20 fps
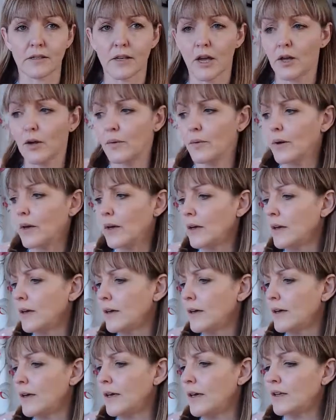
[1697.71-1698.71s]
So
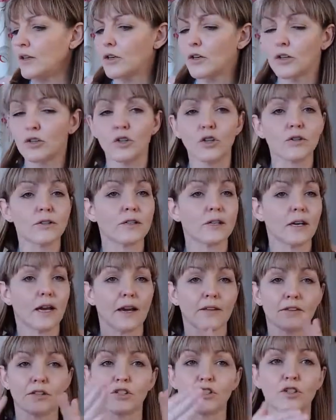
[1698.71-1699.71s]
you can use it
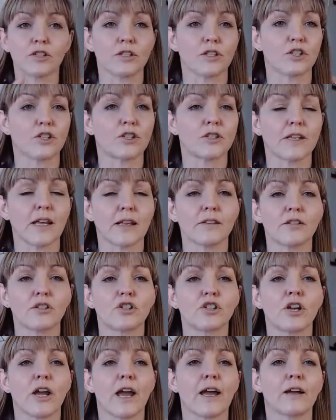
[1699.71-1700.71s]
either just to
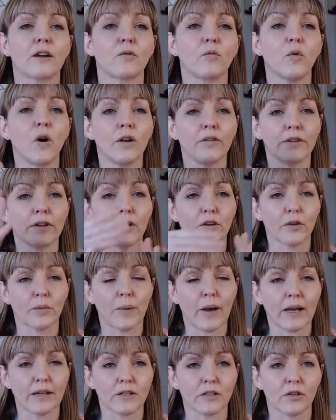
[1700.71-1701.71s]
sense check what the other
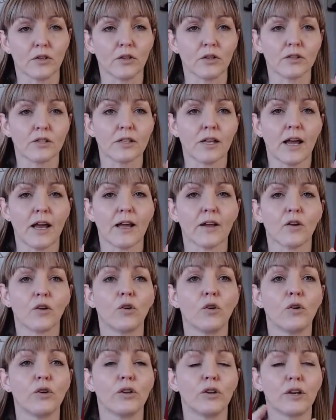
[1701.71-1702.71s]
pattern looks like,
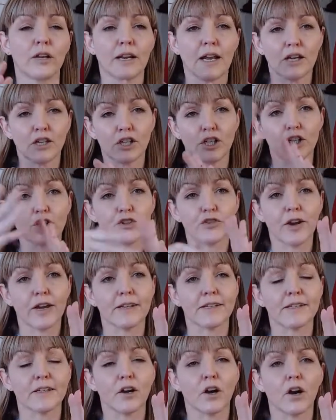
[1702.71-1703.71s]
or you can actually
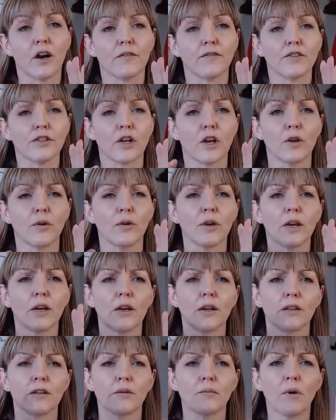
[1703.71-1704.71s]
trace it off. So
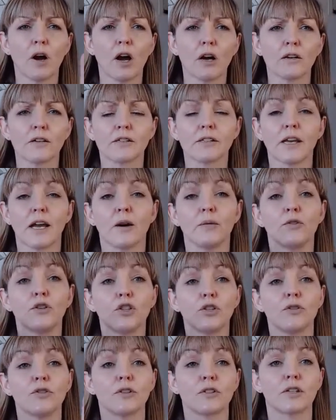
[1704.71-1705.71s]
the markers that I
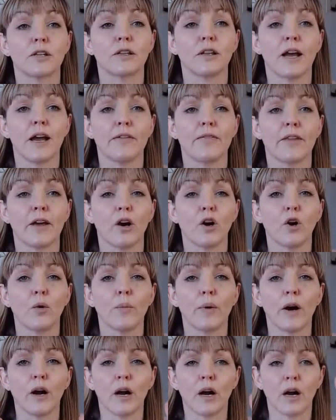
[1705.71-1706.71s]
would use to line that
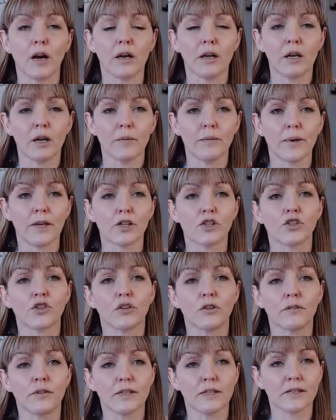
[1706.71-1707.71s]
up are, make
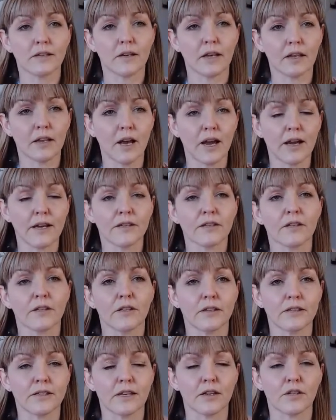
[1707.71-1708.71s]
sure it's aligned
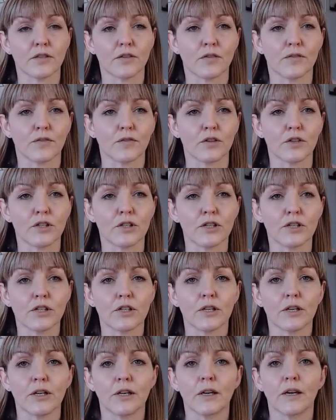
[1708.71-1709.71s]
at the center
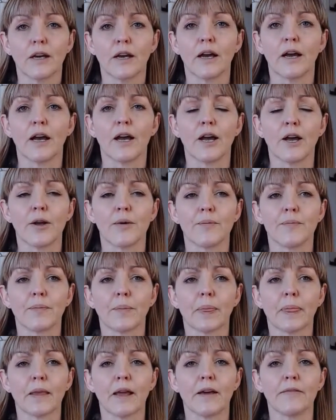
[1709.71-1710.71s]
front,
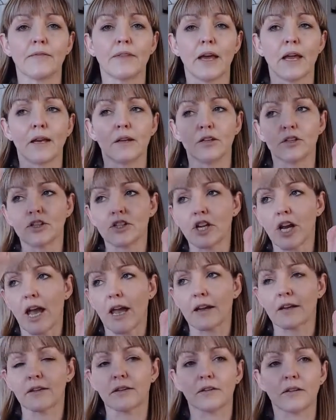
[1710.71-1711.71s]
and then
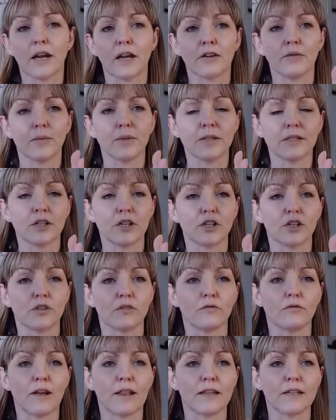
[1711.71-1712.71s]
check the kind of
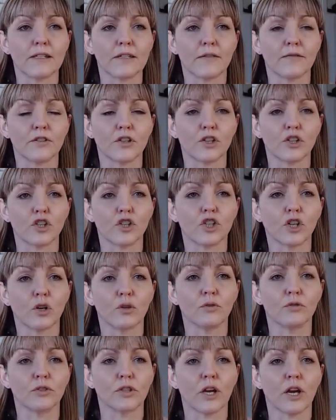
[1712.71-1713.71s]
position relative to the
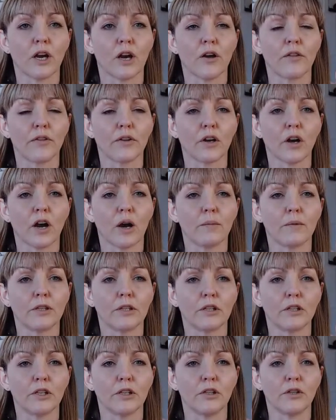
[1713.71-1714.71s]
shoulder on the garment
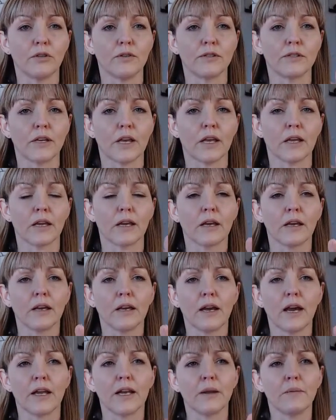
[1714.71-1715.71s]
that you're using.
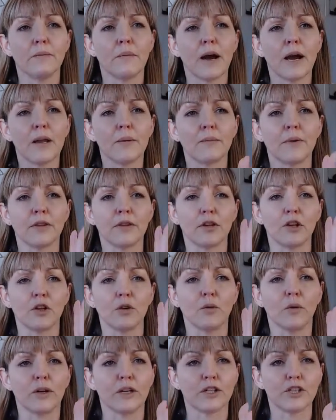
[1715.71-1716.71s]
And it might be that
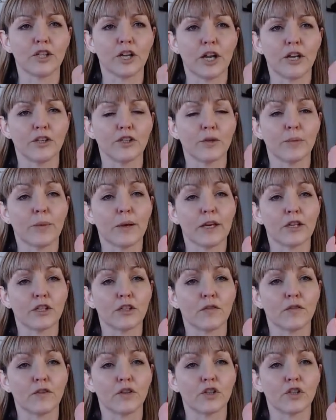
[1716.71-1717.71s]
you want to change the
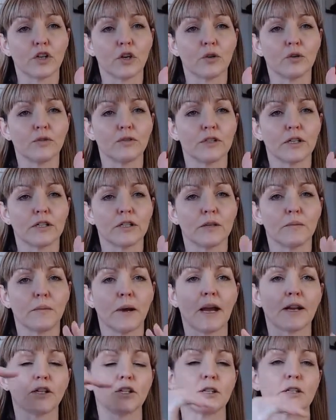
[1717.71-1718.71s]
pitch of the shoulder to
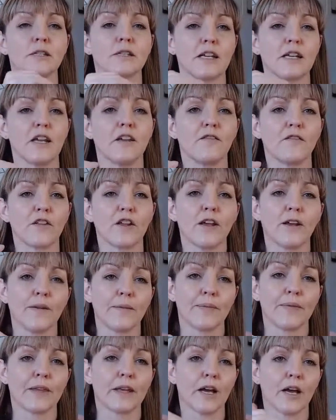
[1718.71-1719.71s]
match the sleeve
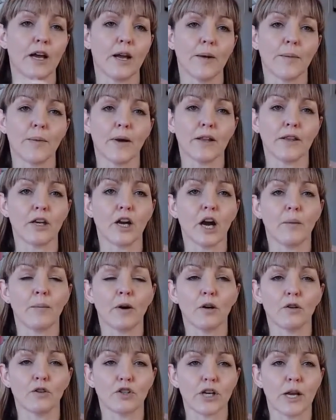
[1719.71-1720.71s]
and the
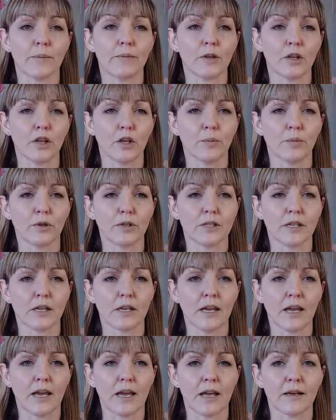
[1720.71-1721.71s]
armhole shape that you're
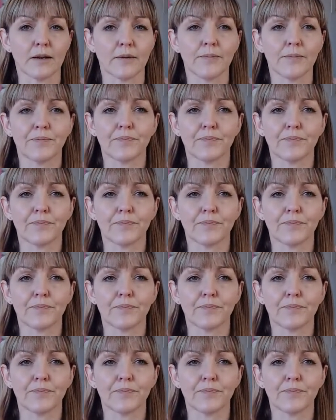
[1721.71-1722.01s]
putting in.